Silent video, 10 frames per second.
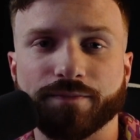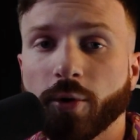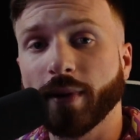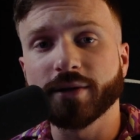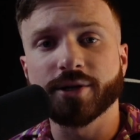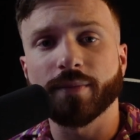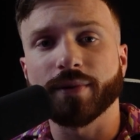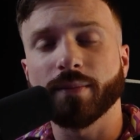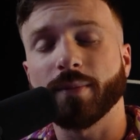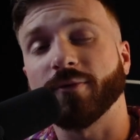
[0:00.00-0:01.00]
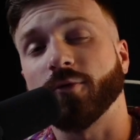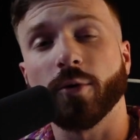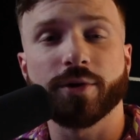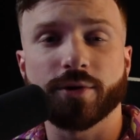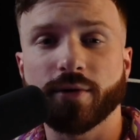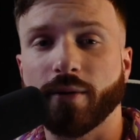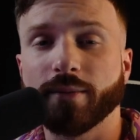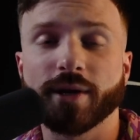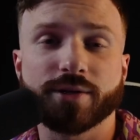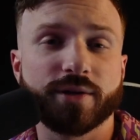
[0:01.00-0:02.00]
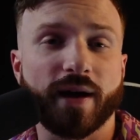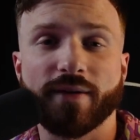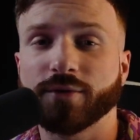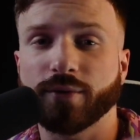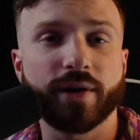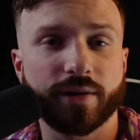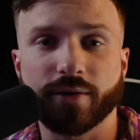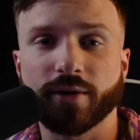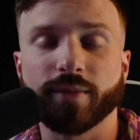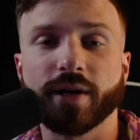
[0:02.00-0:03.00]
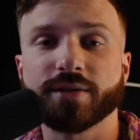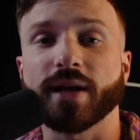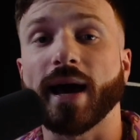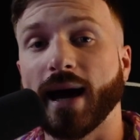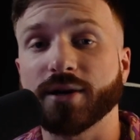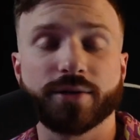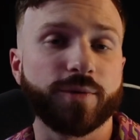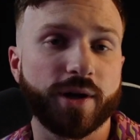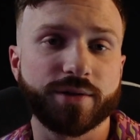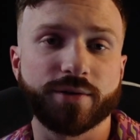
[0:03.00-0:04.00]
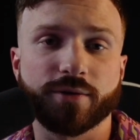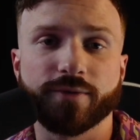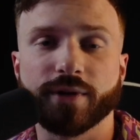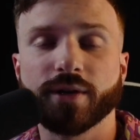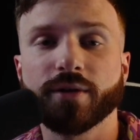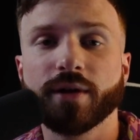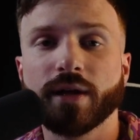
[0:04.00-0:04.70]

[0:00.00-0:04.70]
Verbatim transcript: We're about to jump in, but before we do, I want to make sure you have twenty to thirty minutes to actually watch this whole video,